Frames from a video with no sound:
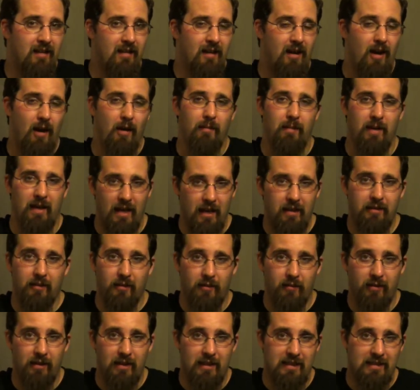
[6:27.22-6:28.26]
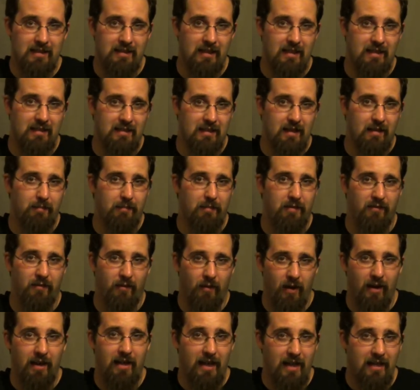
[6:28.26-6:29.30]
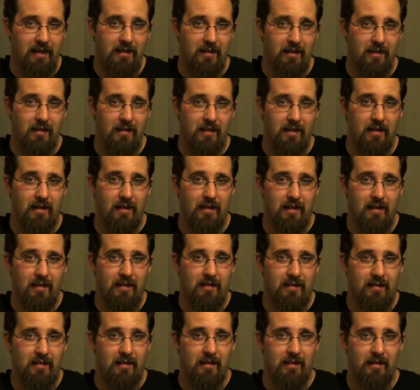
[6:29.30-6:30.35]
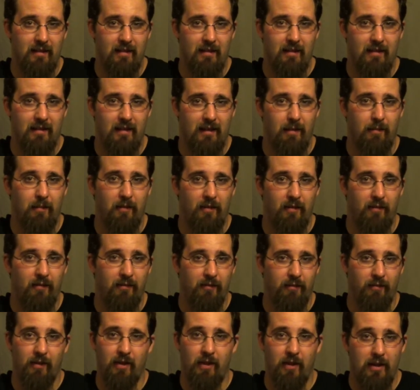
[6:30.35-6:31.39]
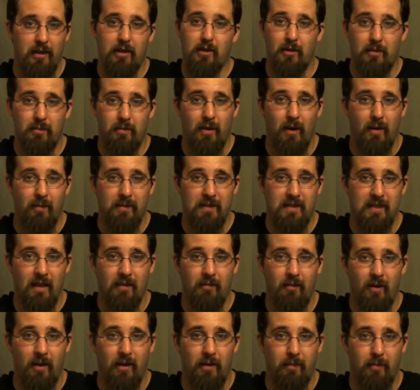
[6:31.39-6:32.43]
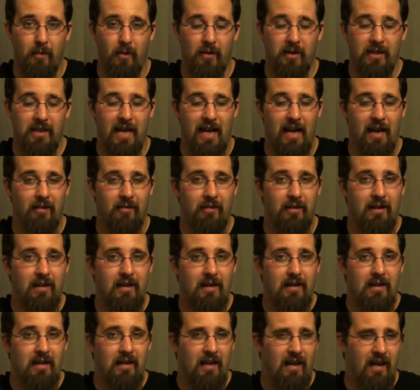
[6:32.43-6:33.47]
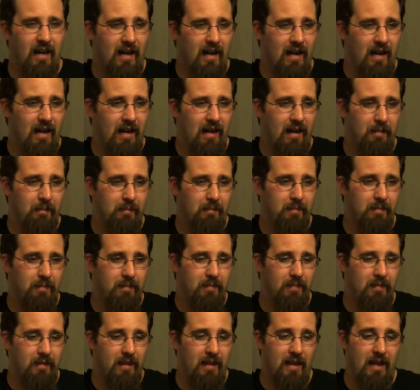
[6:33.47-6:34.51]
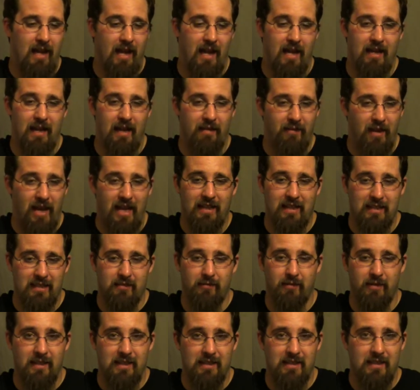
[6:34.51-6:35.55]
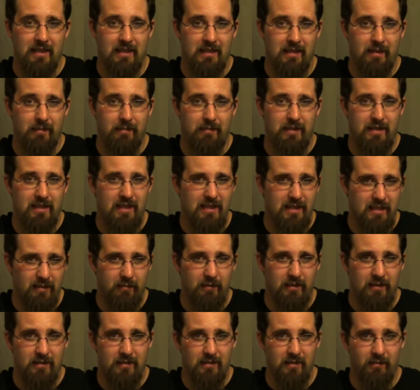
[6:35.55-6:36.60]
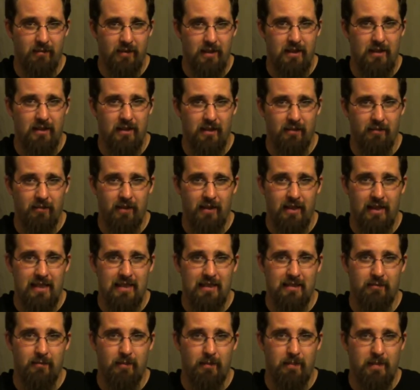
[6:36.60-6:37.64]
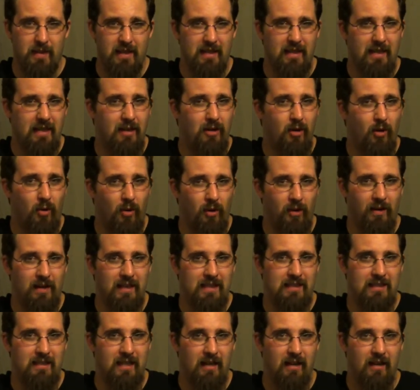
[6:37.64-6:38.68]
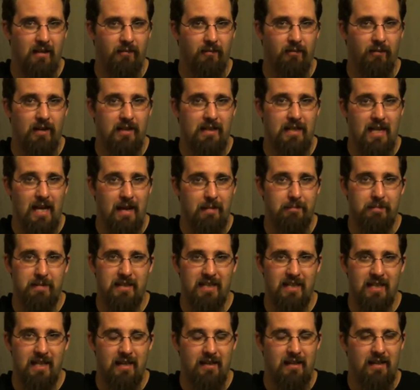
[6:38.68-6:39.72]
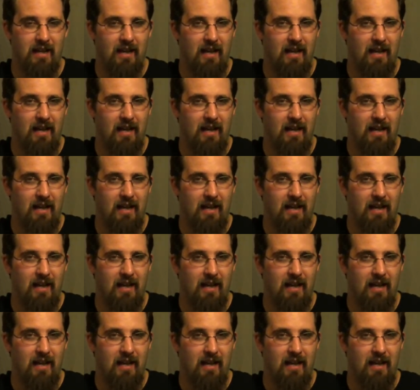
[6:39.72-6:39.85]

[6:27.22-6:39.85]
Oh, my other criticism, before I get to the couple of really good moments I want to point out, and I've had this criticism since it was originally released, would be the chorus of Redemption.